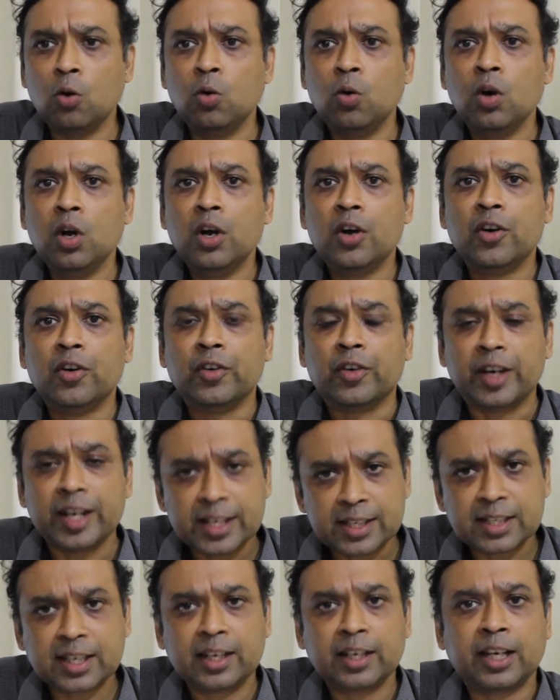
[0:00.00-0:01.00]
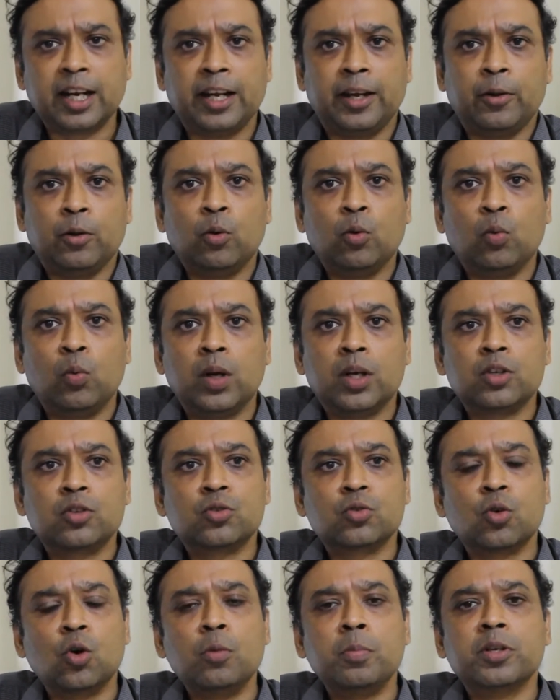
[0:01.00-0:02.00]
Now, recently,
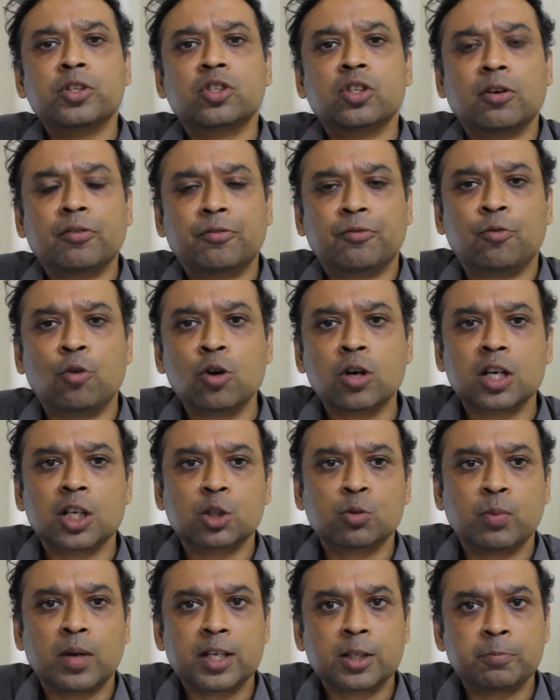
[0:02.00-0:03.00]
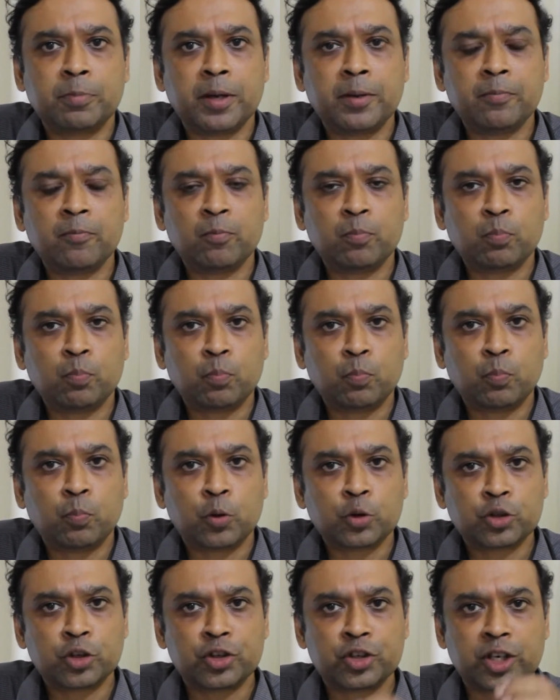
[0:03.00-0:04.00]
when so much of focus has been
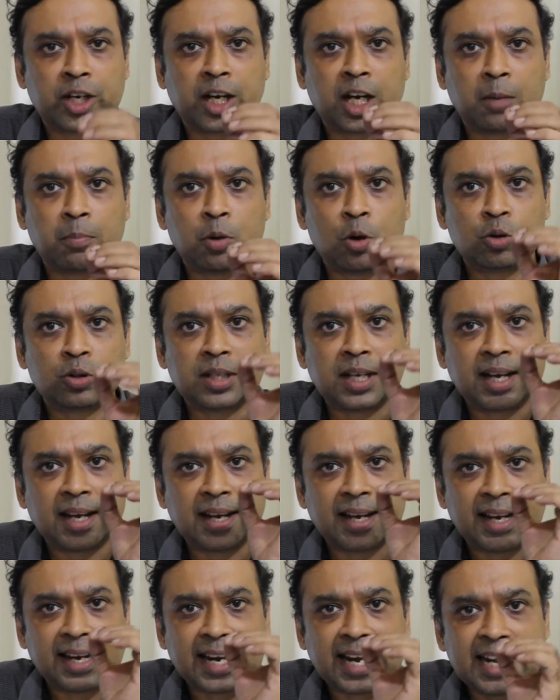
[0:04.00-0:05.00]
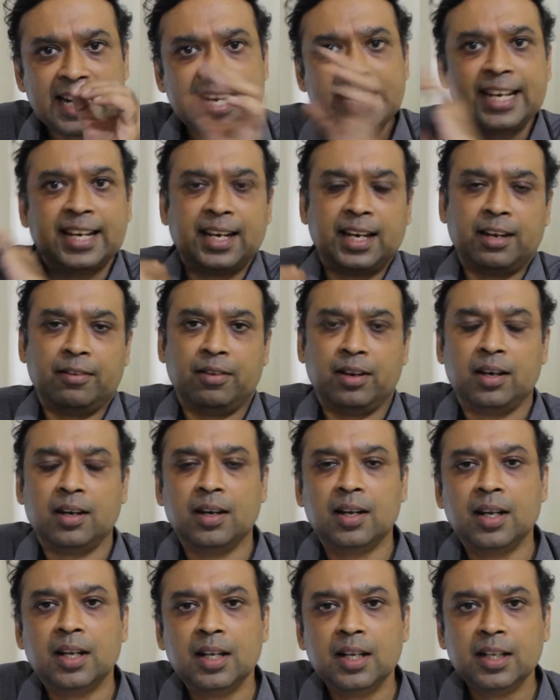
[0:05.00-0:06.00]
positioned about the LDL
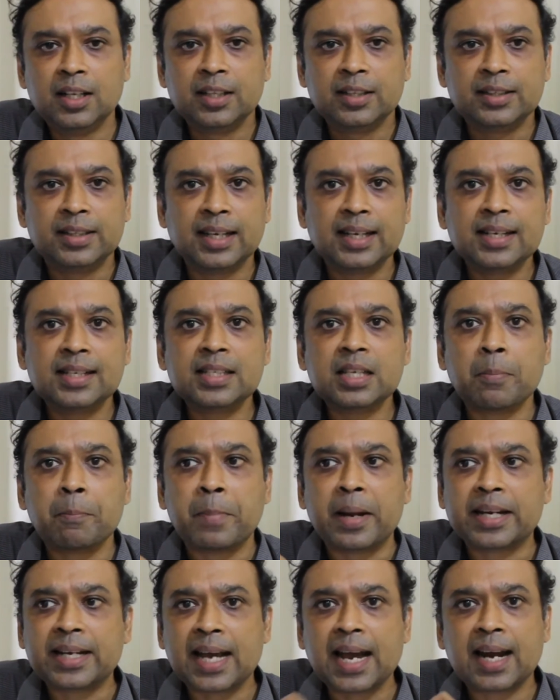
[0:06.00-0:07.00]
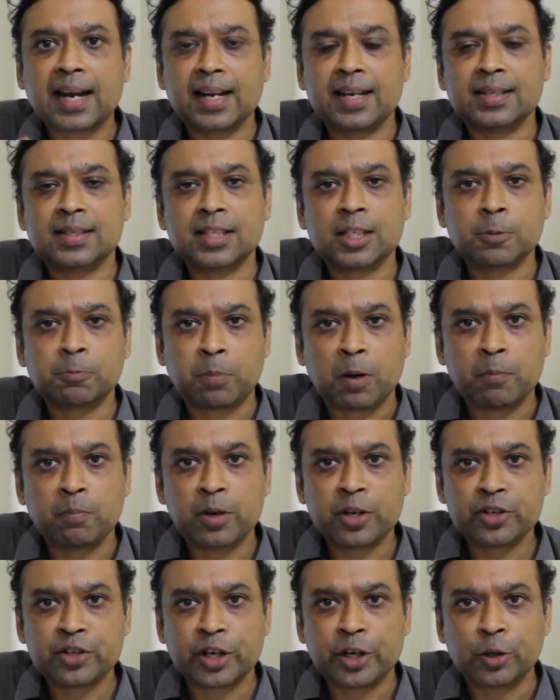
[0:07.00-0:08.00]
level, there is a
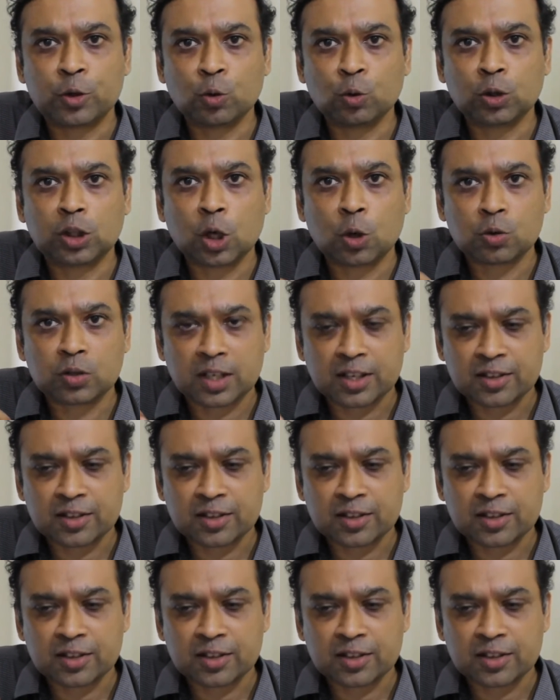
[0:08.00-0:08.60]
meta-analysis published in